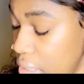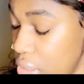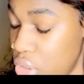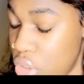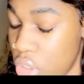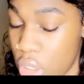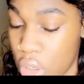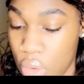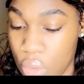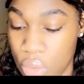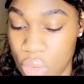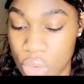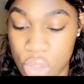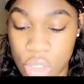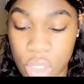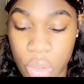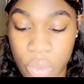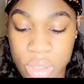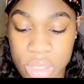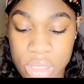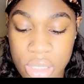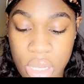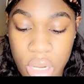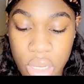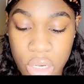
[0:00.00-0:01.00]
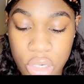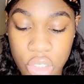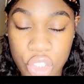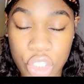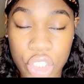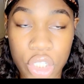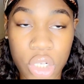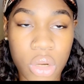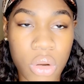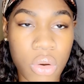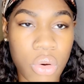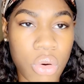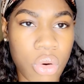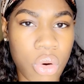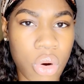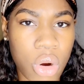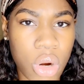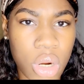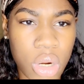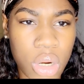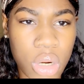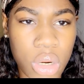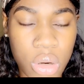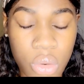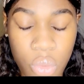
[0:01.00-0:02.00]
tone, so it's not going to show,
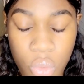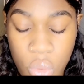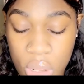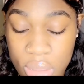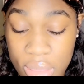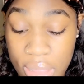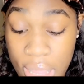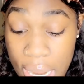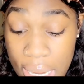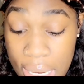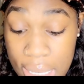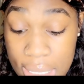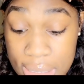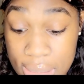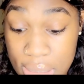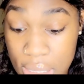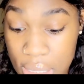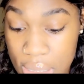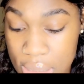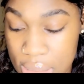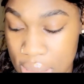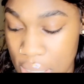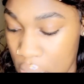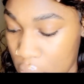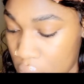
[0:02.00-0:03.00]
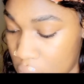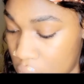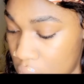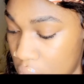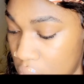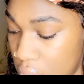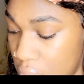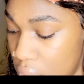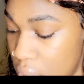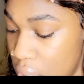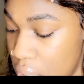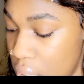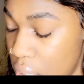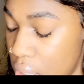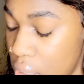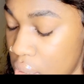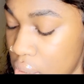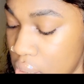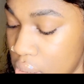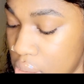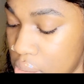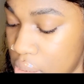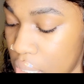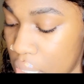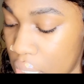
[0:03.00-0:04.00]
or one that is exactly
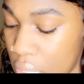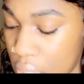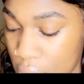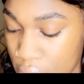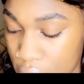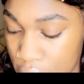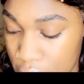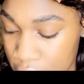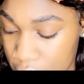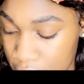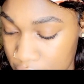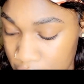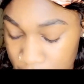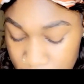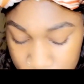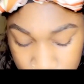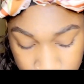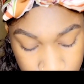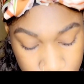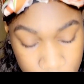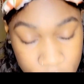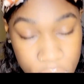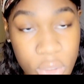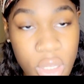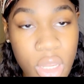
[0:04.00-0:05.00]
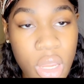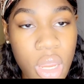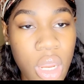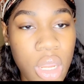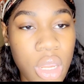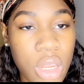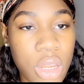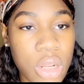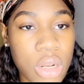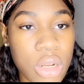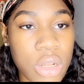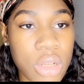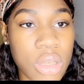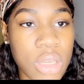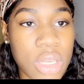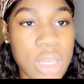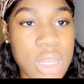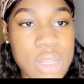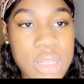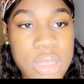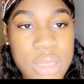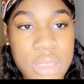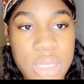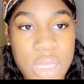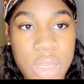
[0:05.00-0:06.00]
the same. And you're going to
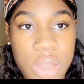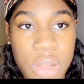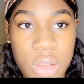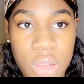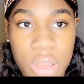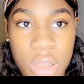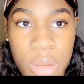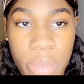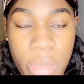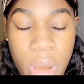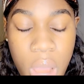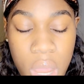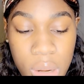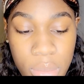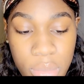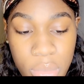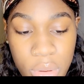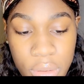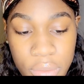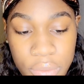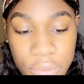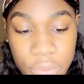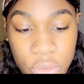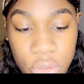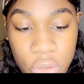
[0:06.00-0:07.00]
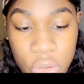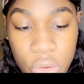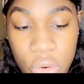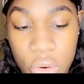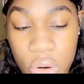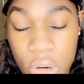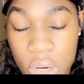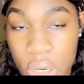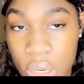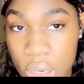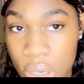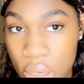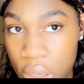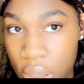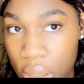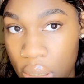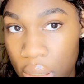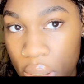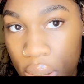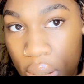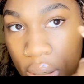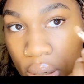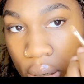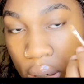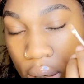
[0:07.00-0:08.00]
conceal the bottom of your
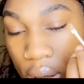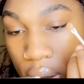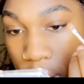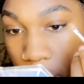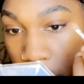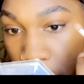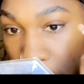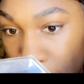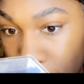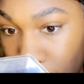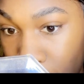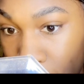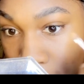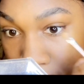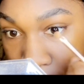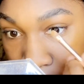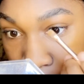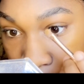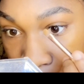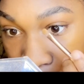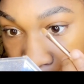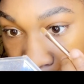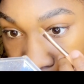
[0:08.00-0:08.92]
eyebrows with